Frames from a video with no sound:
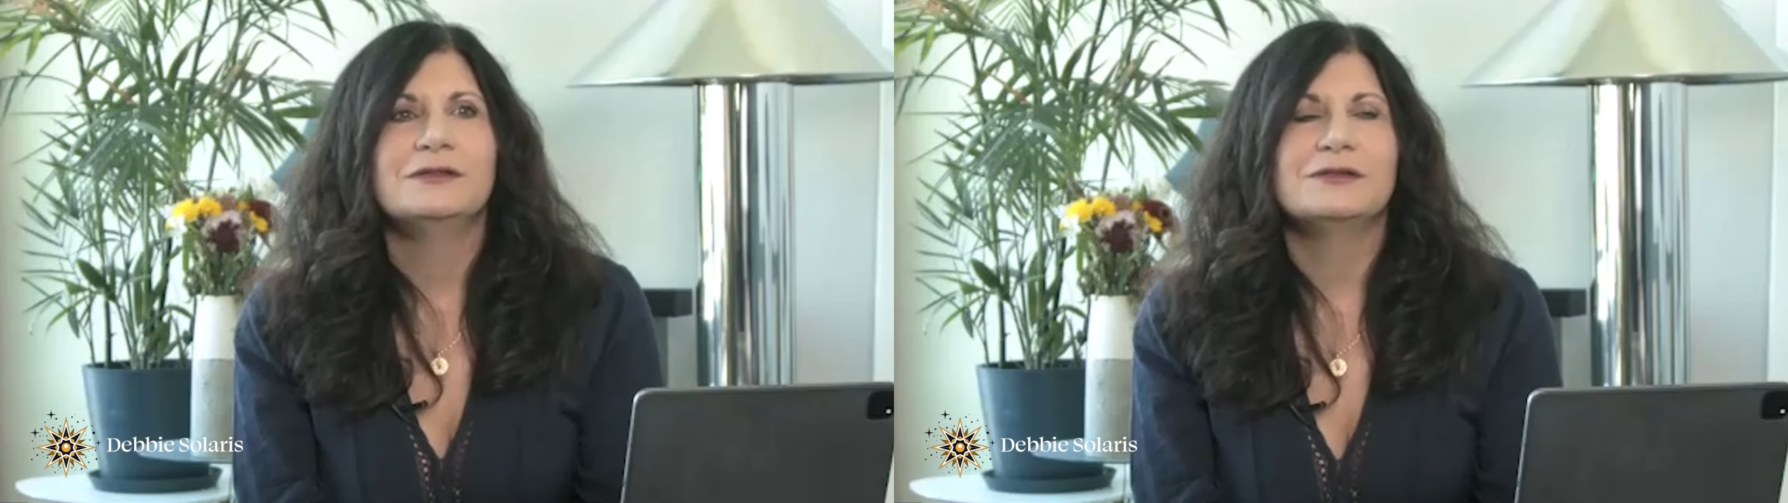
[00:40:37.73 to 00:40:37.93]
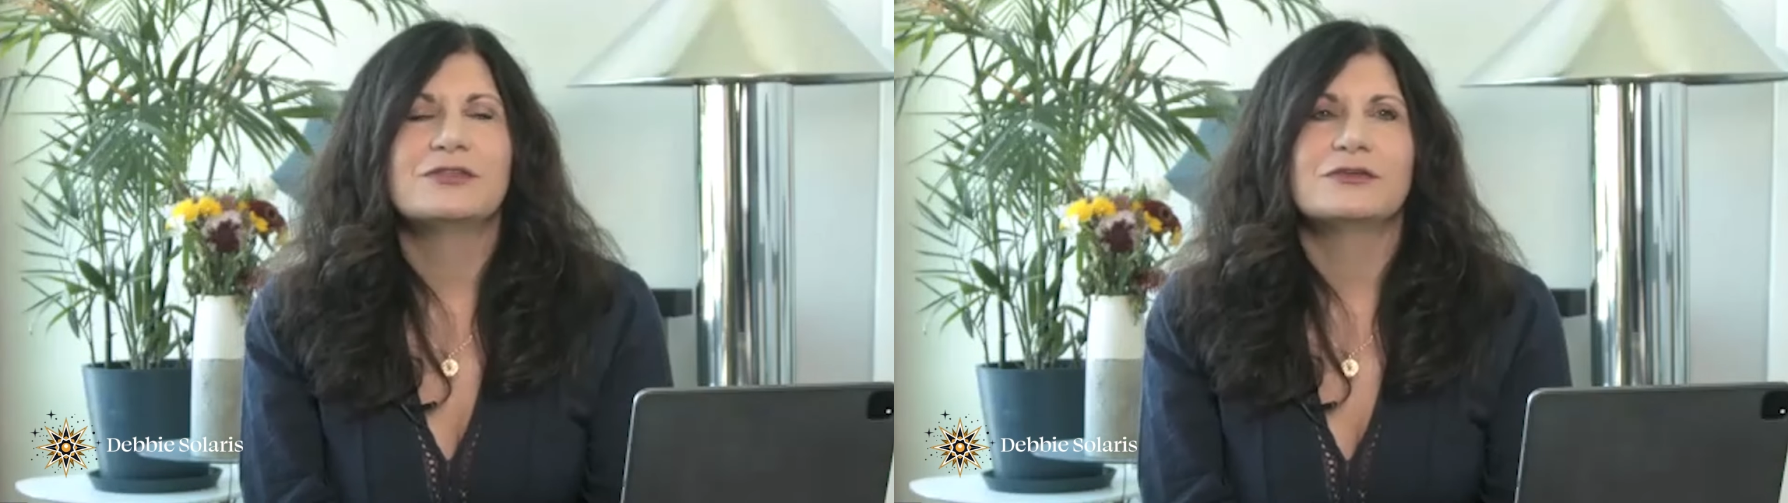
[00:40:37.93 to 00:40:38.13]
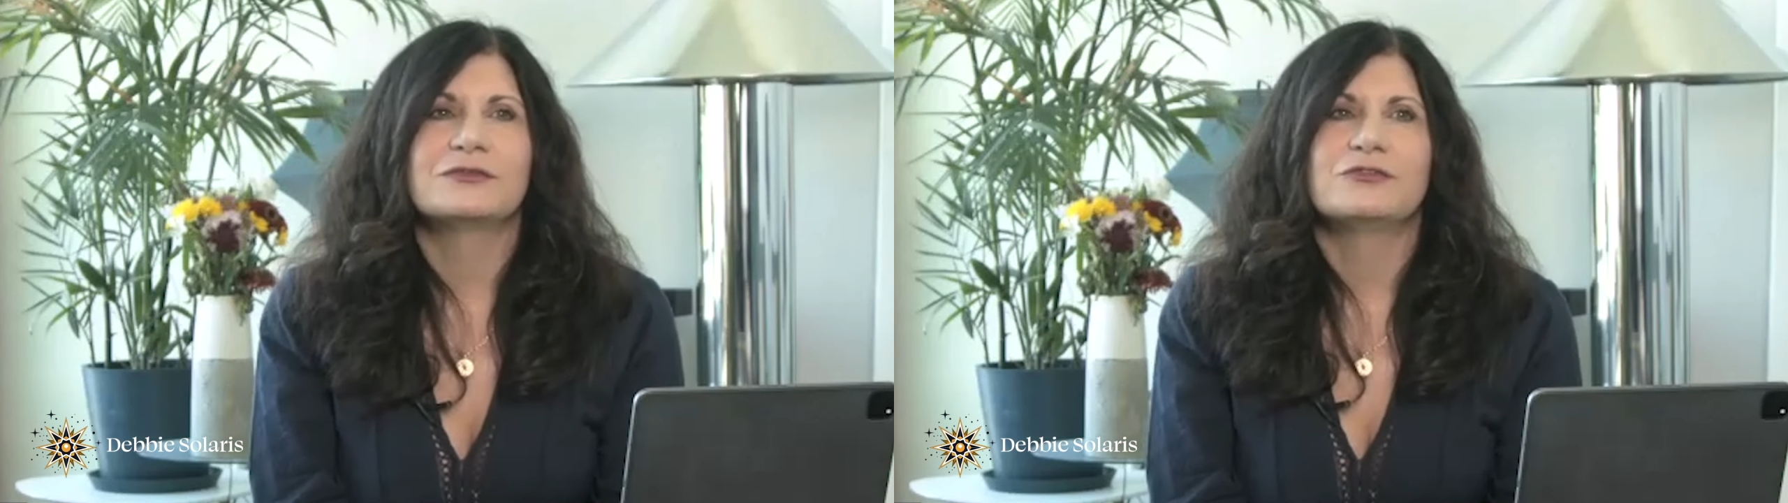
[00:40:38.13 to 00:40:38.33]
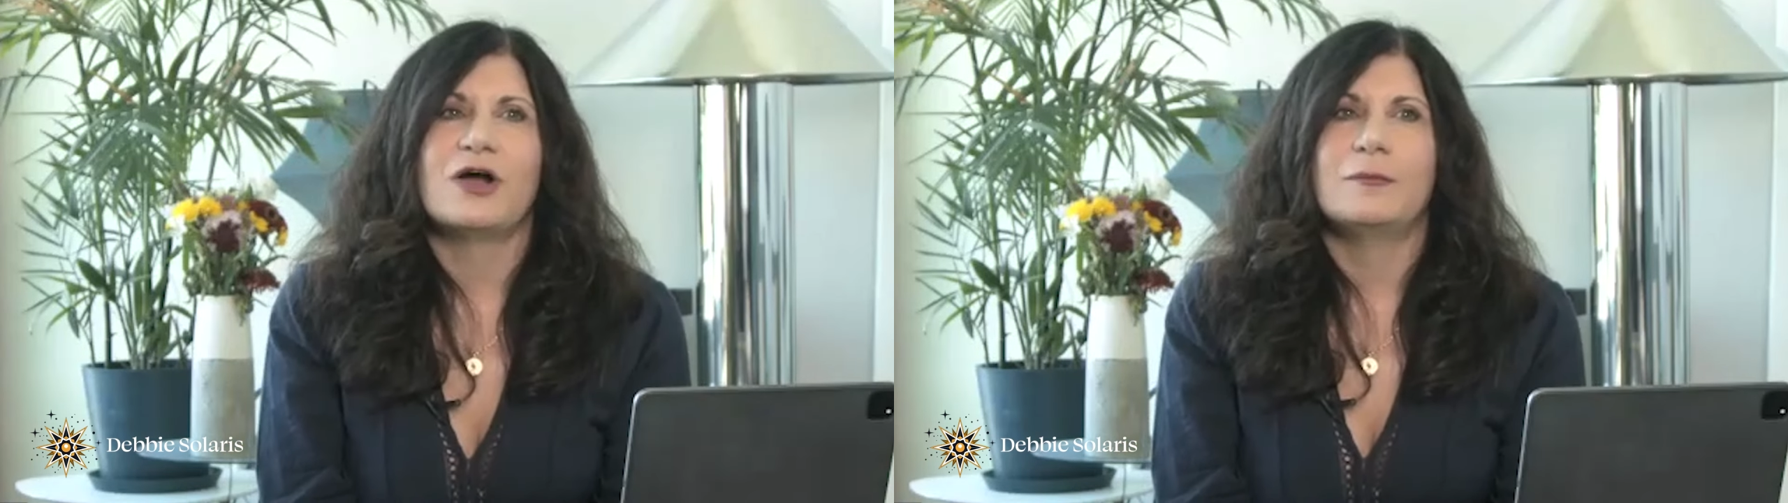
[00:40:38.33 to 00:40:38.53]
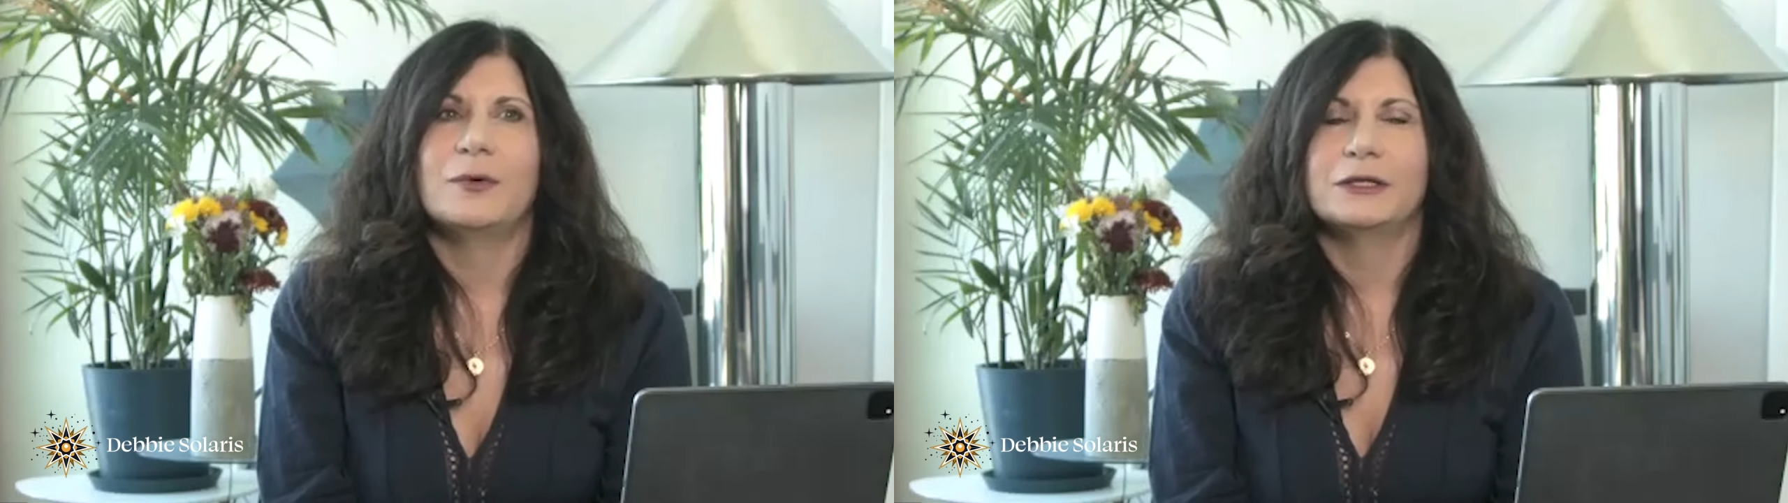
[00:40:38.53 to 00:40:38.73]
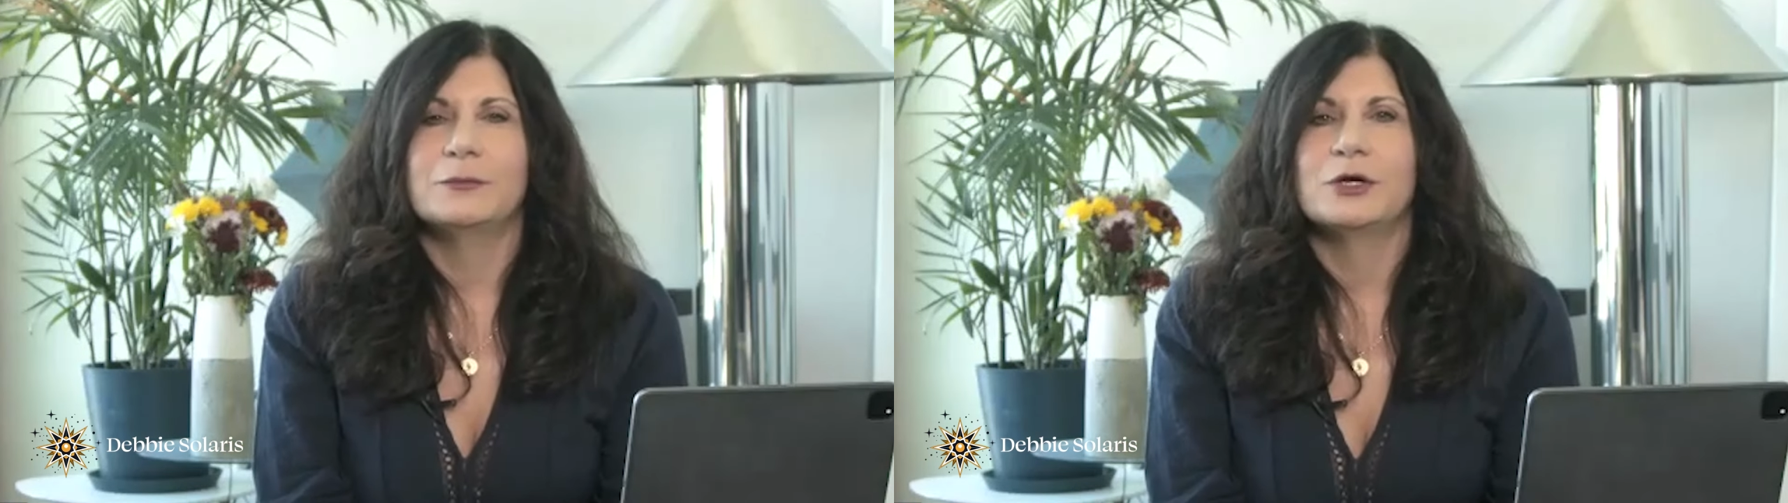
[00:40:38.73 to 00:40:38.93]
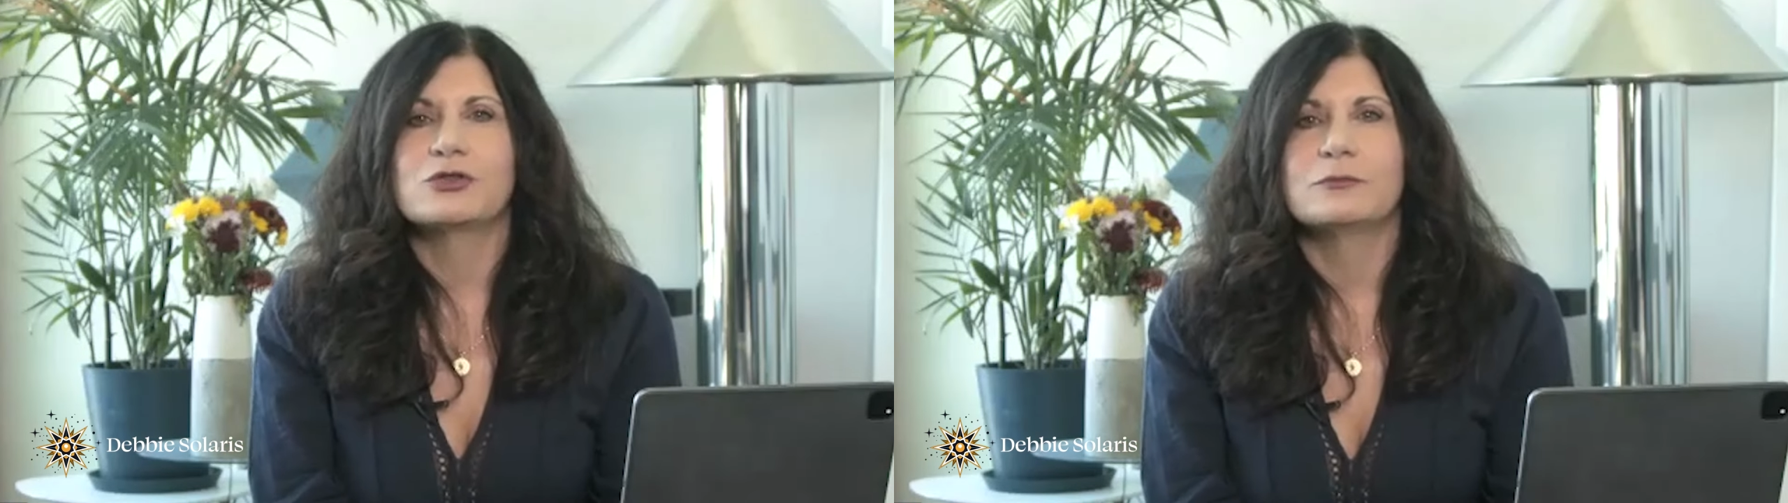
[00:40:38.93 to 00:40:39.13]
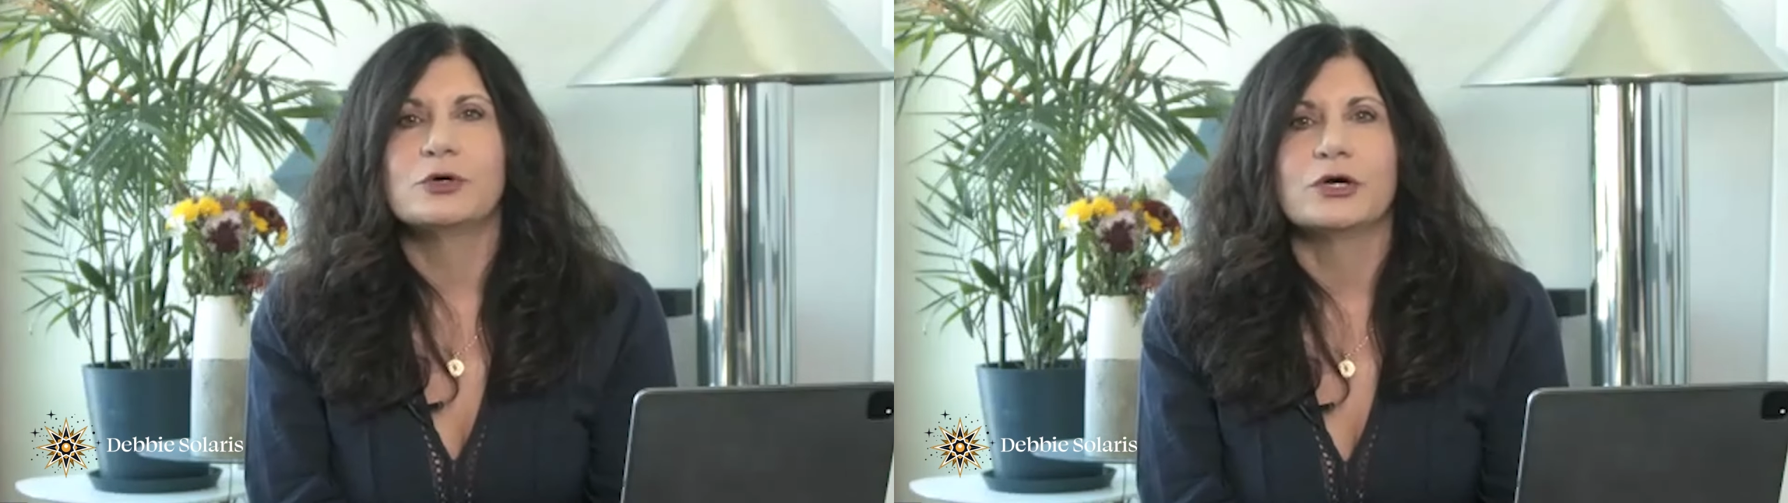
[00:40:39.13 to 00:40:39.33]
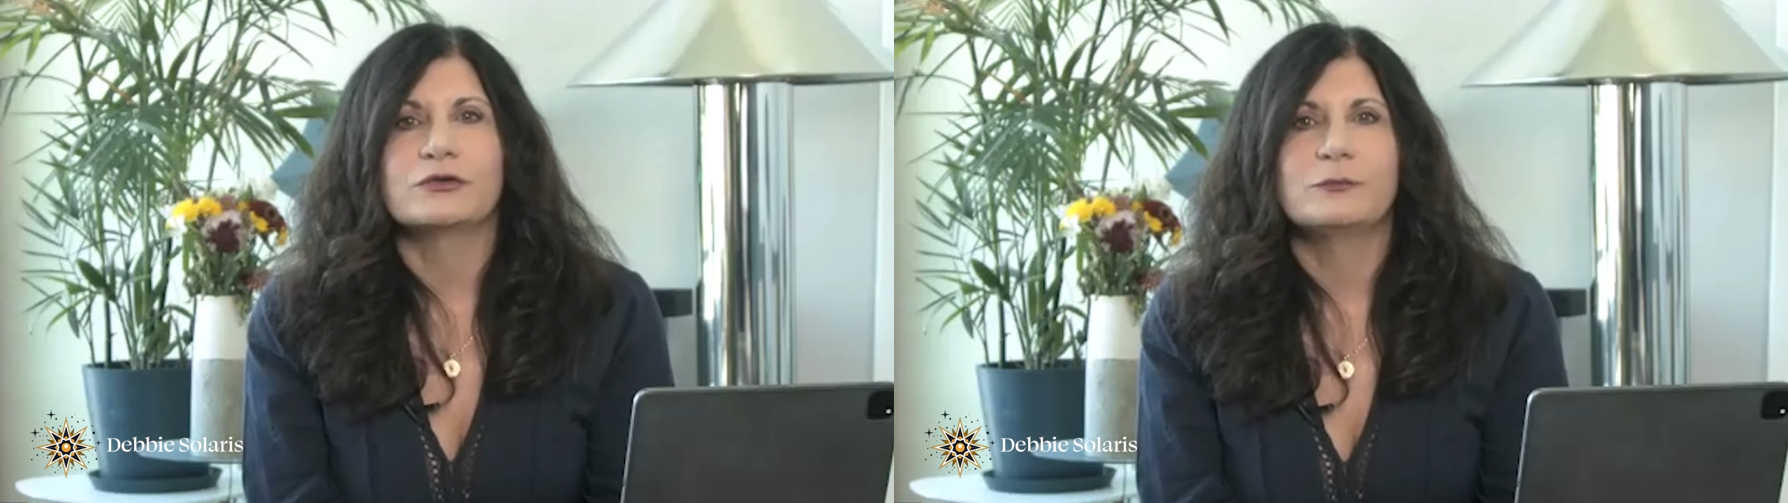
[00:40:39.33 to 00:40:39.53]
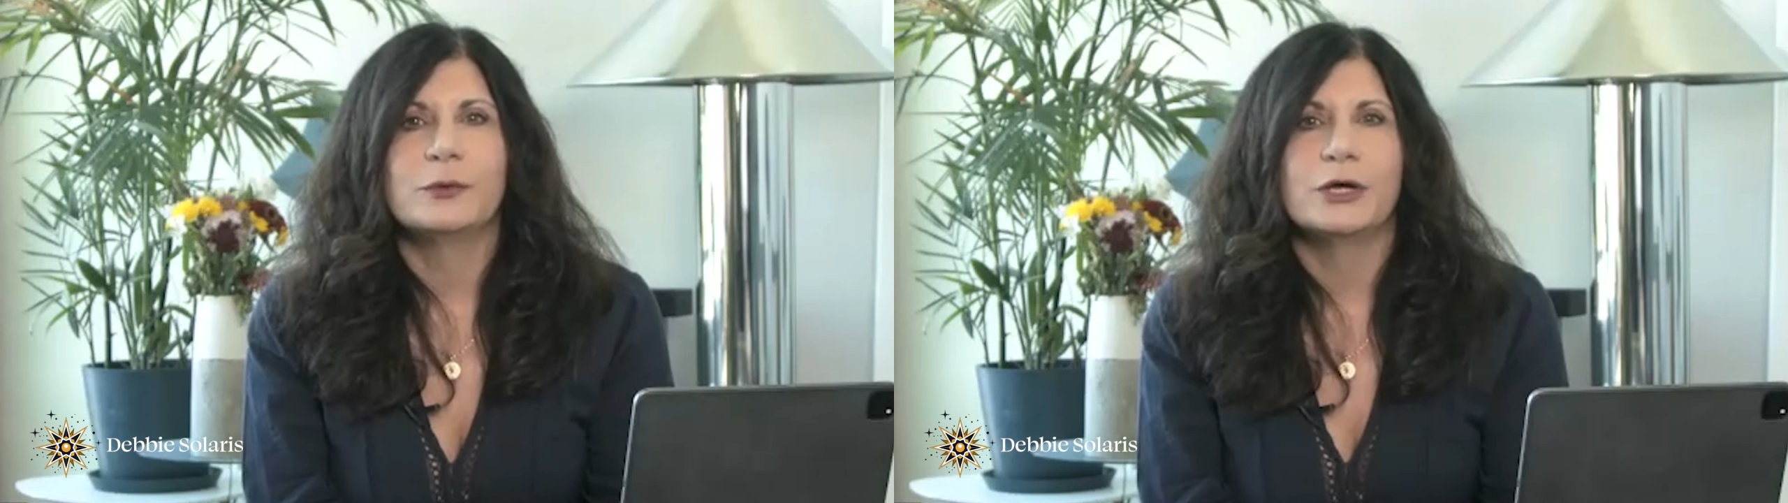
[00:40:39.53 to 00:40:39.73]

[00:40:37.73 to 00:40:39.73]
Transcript: to just drop on a bunch of books.